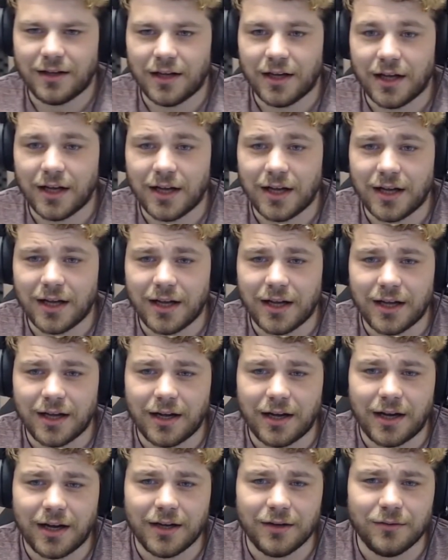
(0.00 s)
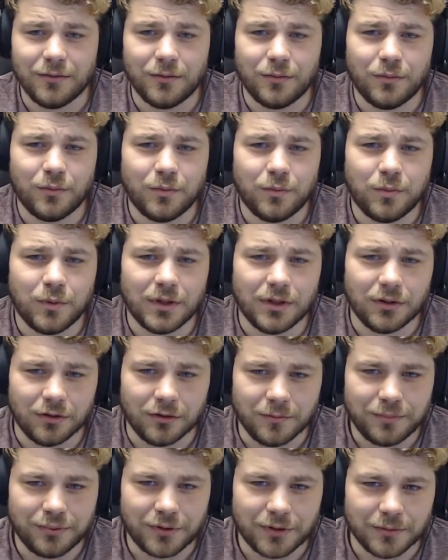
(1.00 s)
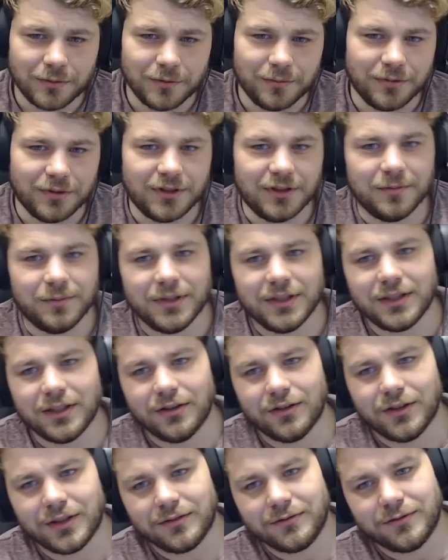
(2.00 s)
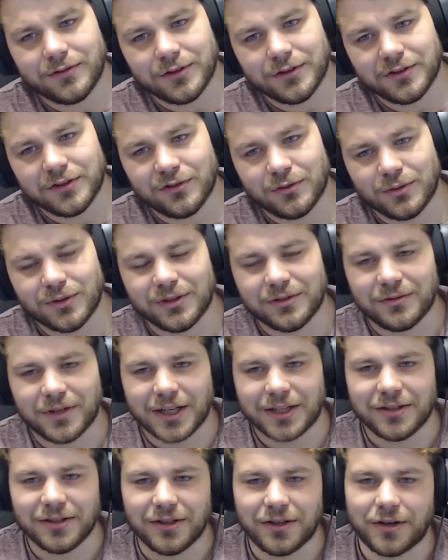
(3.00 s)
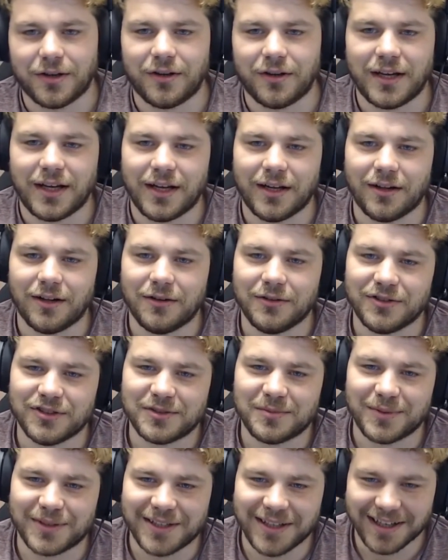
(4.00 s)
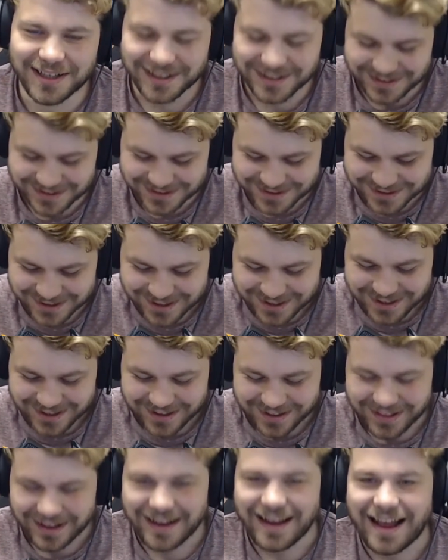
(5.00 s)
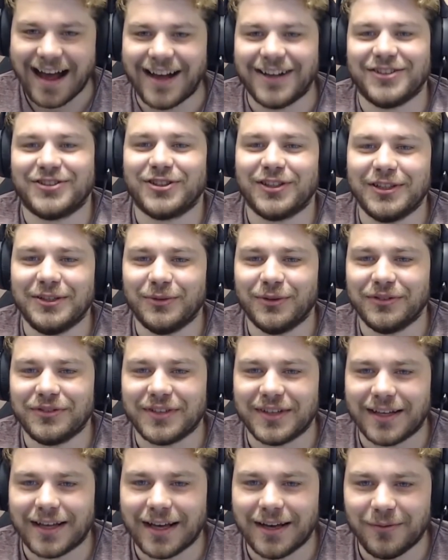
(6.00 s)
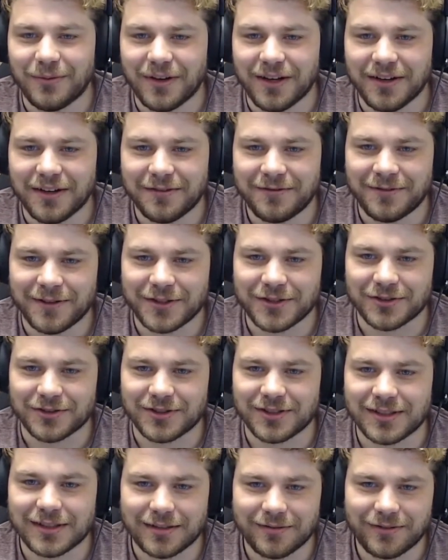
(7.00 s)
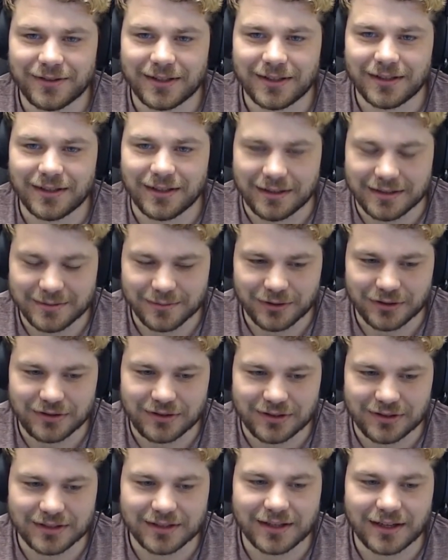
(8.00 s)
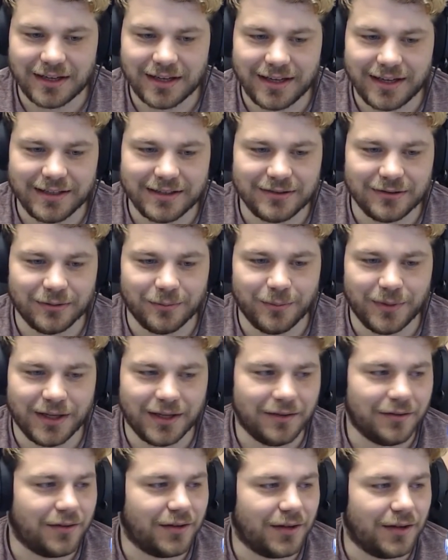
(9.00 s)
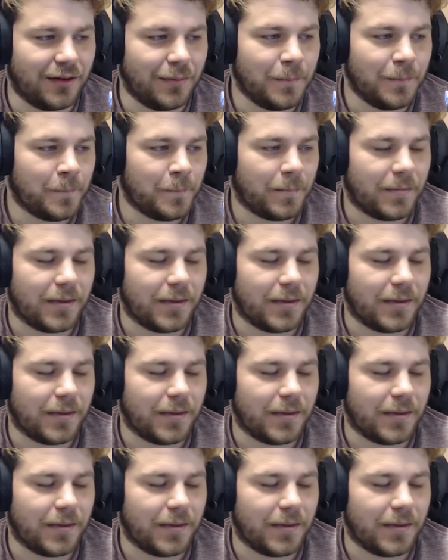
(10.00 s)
I will probably be going for another world record on Halo just because I actually want to get an official certificate. As much as I hate to admit that